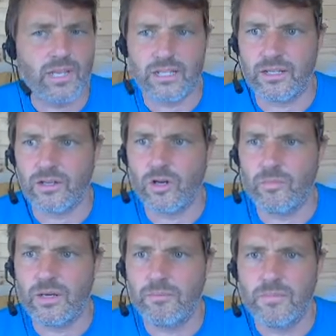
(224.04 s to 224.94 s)
Another
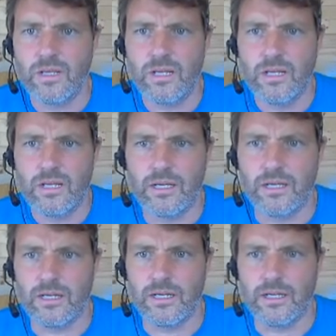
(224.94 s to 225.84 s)
comma.
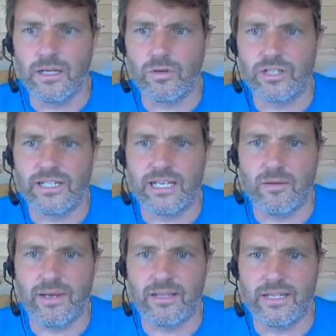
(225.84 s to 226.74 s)
I want to tell it
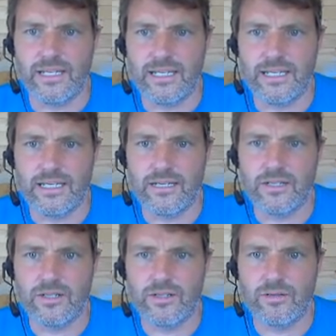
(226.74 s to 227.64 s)
about the
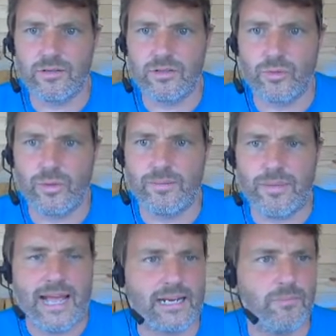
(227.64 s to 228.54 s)
twin
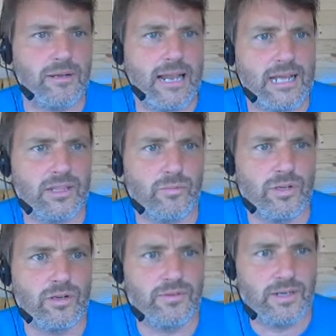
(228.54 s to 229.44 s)
pack plan that
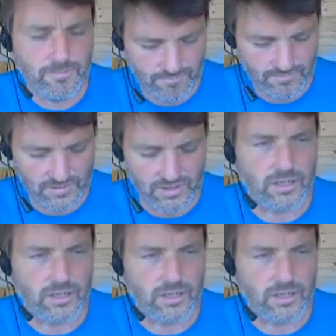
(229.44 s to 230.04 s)
we offer. So